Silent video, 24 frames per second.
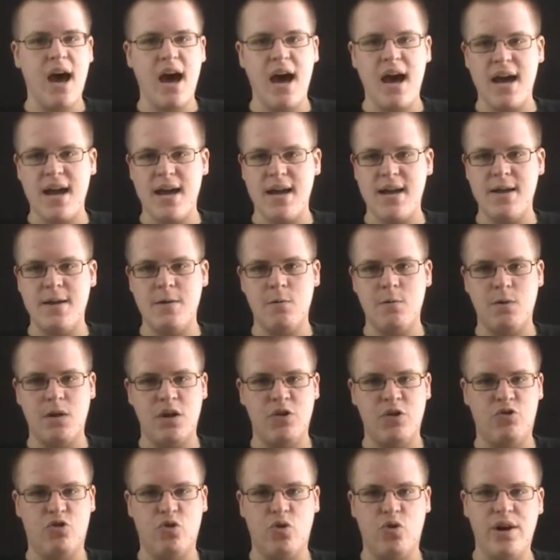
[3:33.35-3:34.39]
I
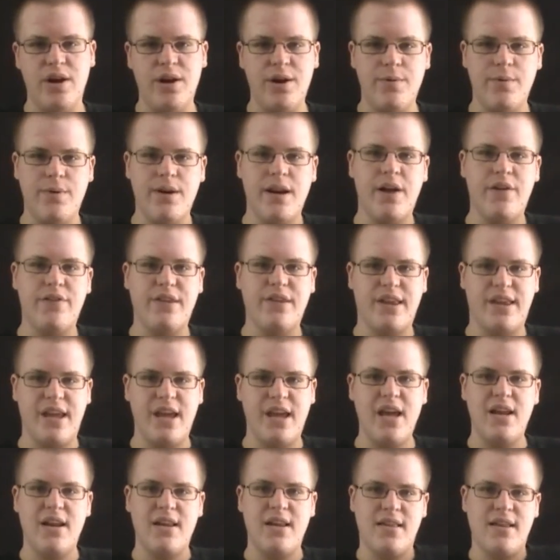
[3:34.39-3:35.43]
enjoyed it when I was a
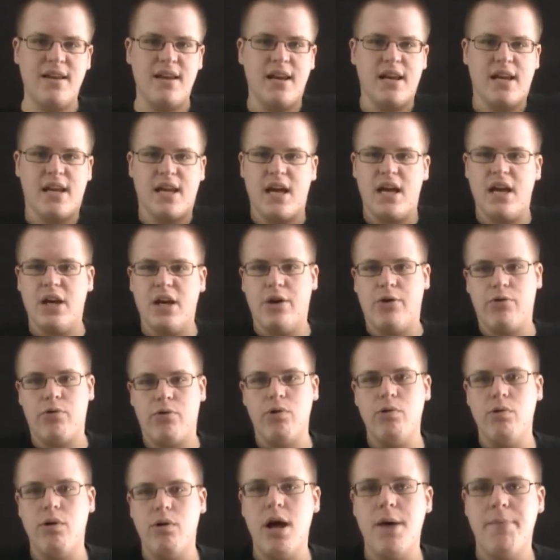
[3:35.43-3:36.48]
kid, and then I kind of
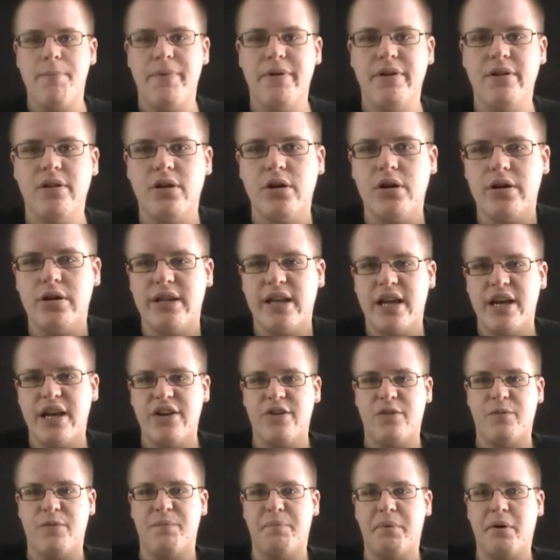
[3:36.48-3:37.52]
grew up and learned that
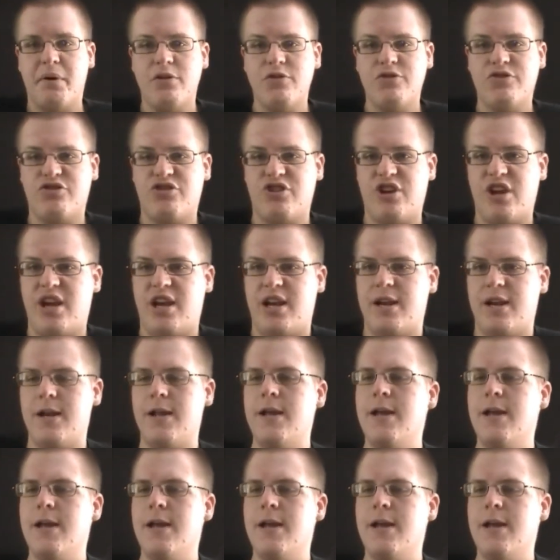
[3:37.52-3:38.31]
it's bullshit.